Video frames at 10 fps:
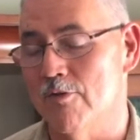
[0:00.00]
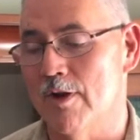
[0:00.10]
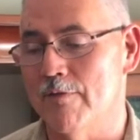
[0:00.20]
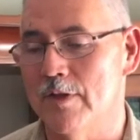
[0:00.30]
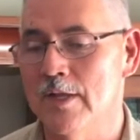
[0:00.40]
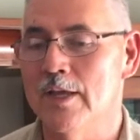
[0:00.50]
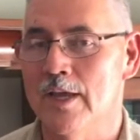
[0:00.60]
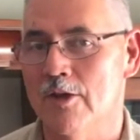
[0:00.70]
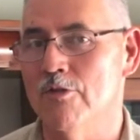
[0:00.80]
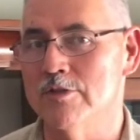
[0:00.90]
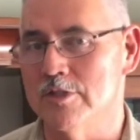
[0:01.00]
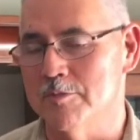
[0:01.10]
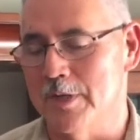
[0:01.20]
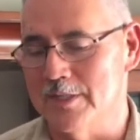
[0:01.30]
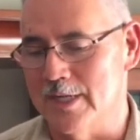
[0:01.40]
and gravel, and those are the
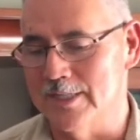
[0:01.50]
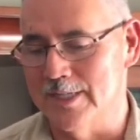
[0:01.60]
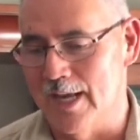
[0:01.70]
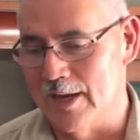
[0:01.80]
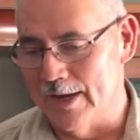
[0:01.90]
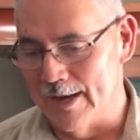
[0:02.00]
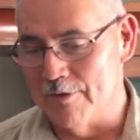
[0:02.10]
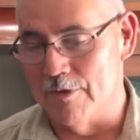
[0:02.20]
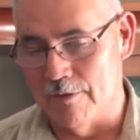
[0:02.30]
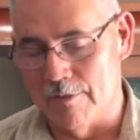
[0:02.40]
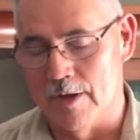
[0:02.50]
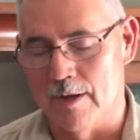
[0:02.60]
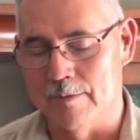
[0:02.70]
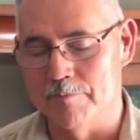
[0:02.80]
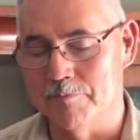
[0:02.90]
spots that I see alligatoring or
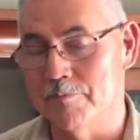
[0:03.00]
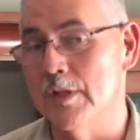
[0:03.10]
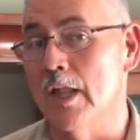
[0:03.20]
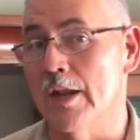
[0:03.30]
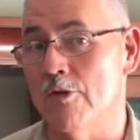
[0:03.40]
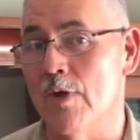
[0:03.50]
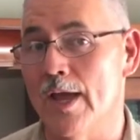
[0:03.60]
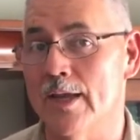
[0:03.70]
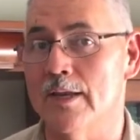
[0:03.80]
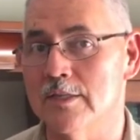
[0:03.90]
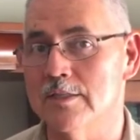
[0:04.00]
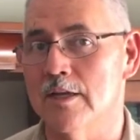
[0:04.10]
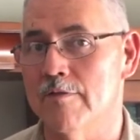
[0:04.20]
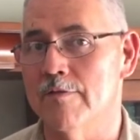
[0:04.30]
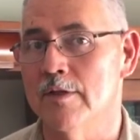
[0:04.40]
a lot of cracking and stuff.